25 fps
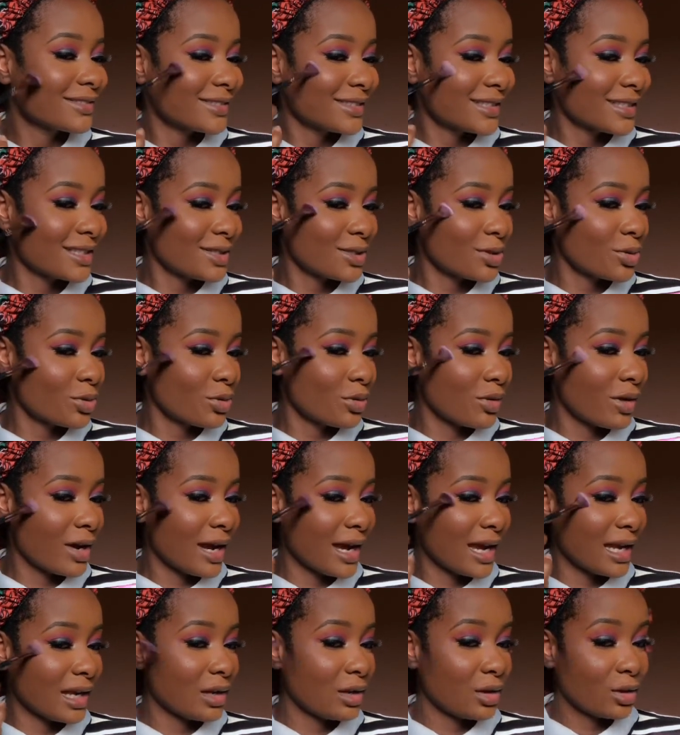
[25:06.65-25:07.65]
So
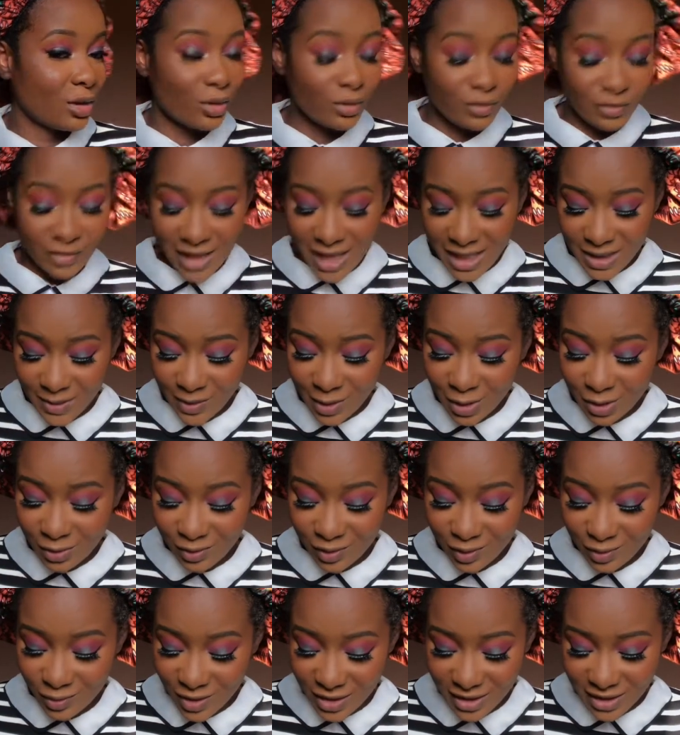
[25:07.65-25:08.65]
that's part of
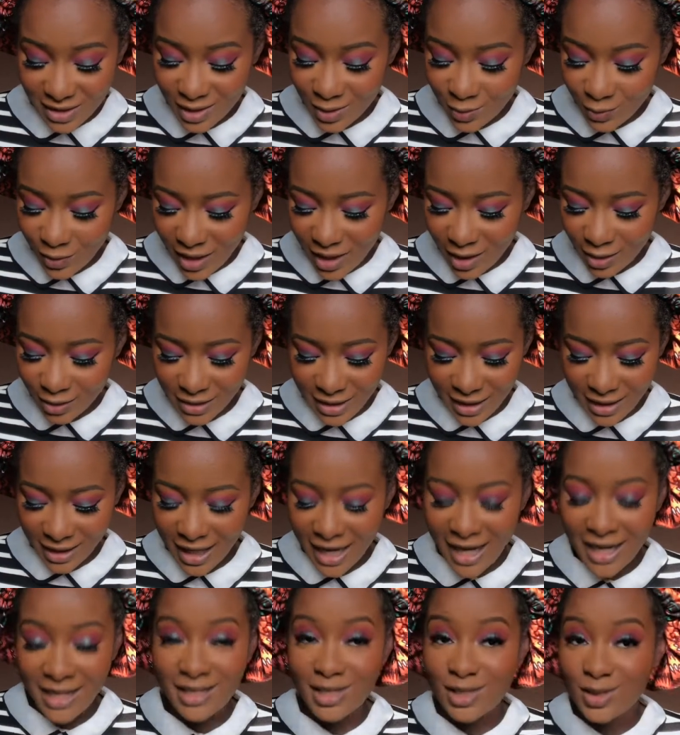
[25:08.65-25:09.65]
the reasons why I was like,
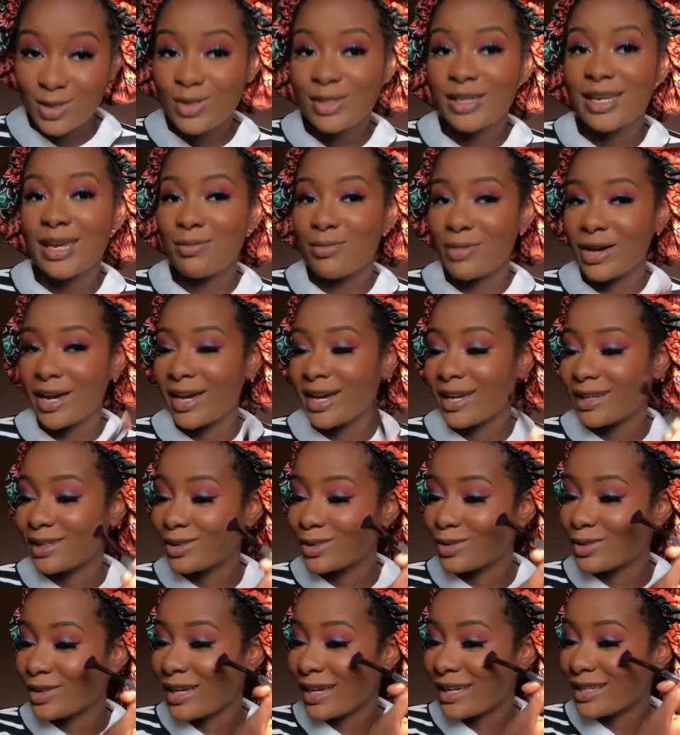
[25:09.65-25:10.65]
I need to get my
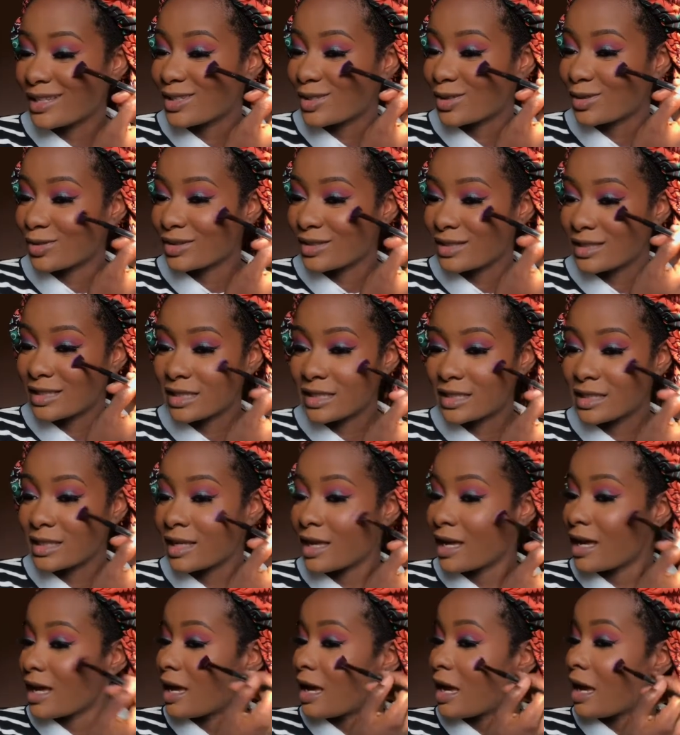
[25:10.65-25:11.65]
hands on this
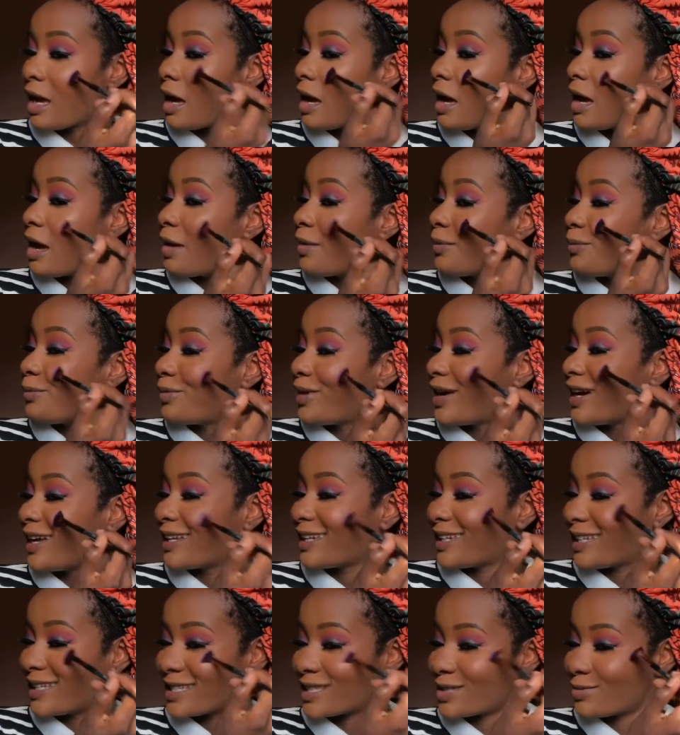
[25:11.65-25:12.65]

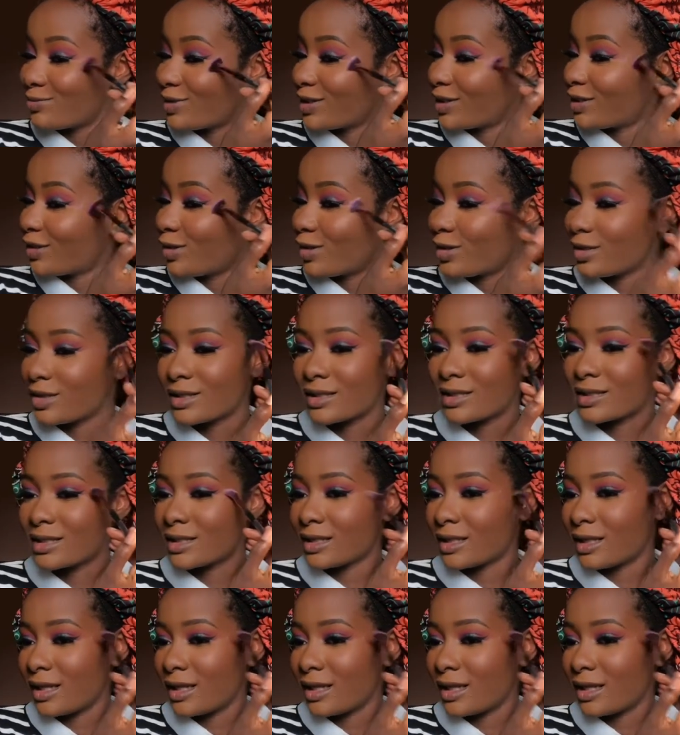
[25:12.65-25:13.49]
palette because